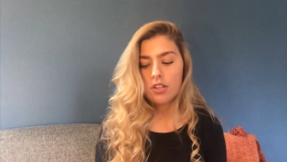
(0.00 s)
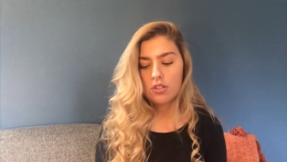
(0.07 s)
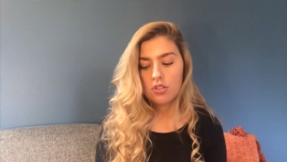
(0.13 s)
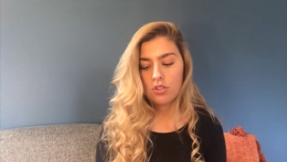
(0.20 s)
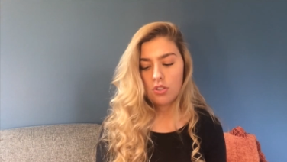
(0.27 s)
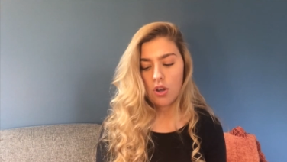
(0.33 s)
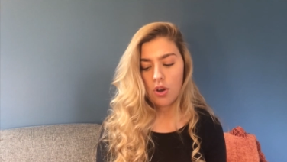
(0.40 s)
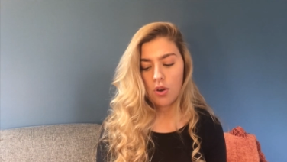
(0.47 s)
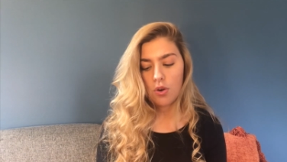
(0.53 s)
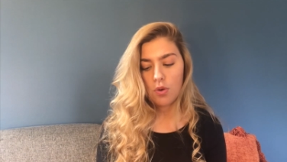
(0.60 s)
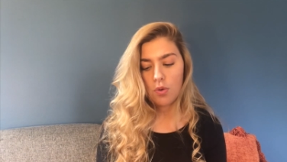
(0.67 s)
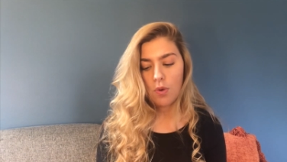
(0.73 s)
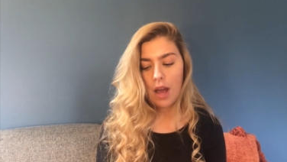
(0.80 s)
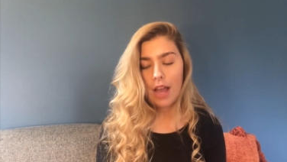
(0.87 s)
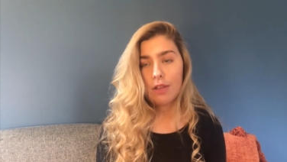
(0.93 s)

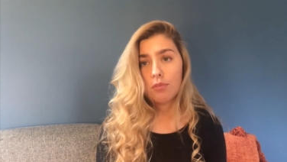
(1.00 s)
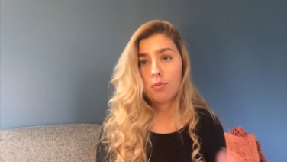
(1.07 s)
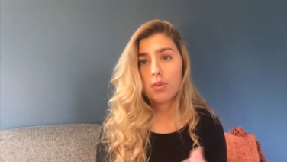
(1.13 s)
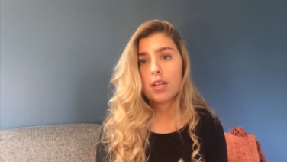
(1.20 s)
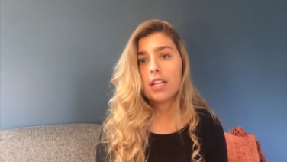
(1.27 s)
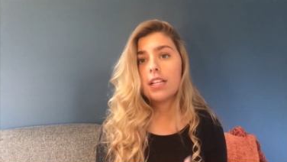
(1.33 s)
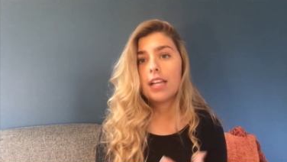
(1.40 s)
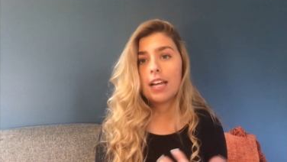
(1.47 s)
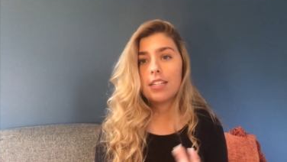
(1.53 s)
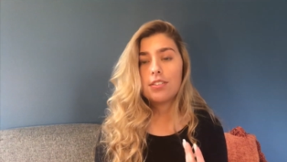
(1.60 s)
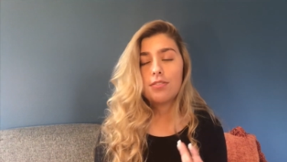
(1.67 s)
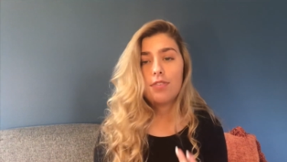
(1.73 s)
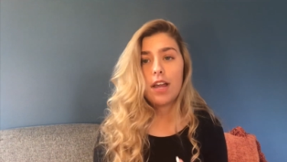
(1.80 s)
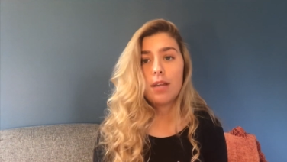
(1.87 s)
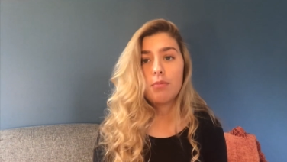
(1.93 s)
so I really like
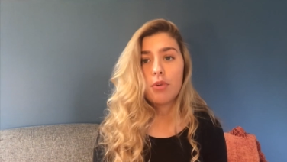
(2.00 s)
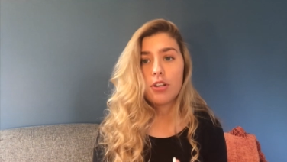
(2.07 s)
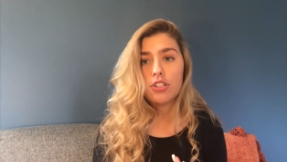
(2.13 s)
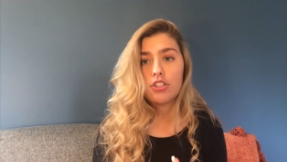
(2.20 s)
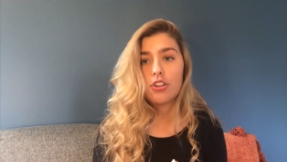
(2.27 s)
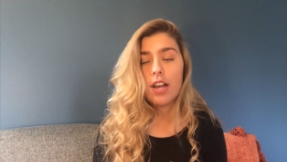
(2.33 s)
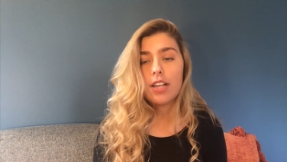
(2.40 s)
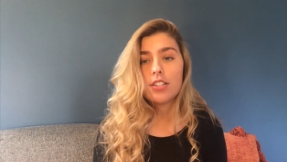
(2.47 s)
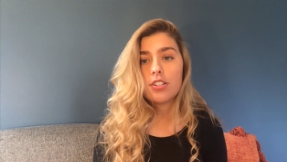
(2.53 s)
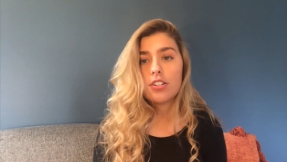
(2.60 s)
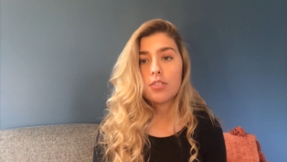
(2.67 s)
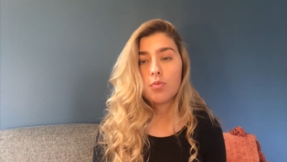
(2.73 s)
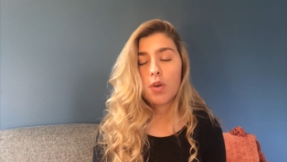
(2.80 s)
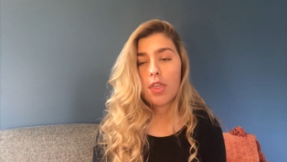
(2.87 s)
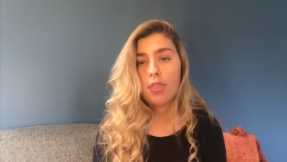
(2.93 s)
to find
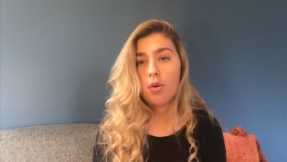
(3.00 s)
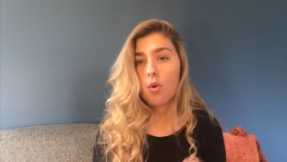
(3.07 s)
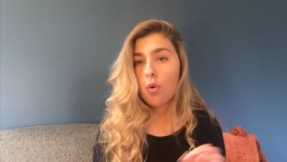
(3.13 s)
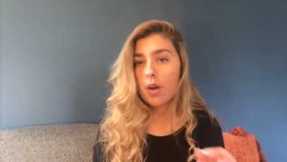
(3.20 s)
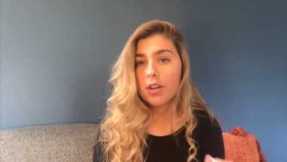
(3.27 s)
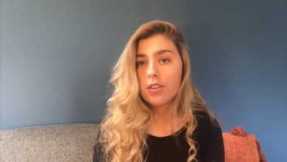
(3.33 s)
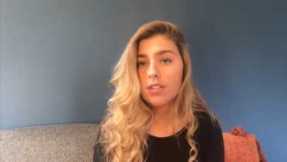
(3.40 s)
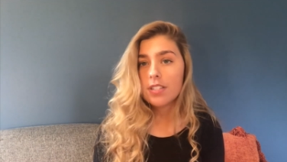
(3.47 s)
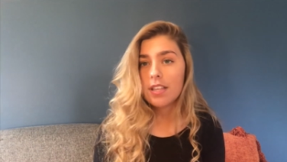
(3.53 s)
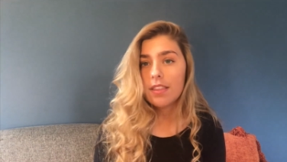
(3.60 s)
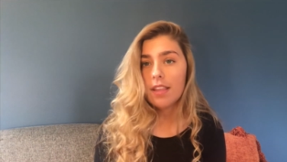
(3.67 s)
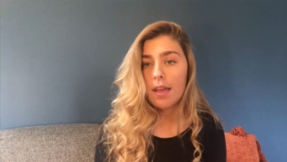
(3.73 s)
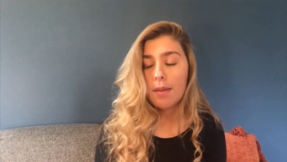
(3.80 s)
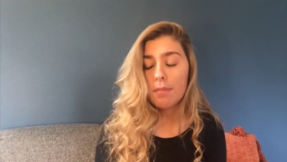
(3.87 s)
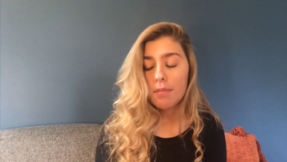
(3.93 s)
moisturizers with oils
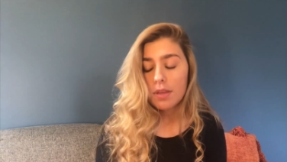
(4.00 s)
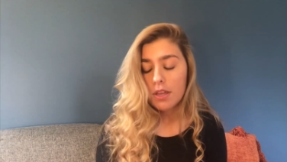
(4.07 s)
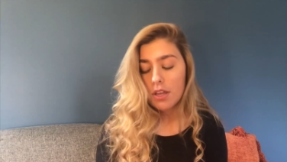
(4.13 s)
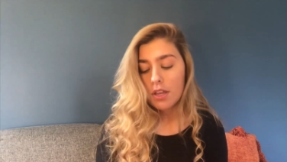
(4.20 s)
in them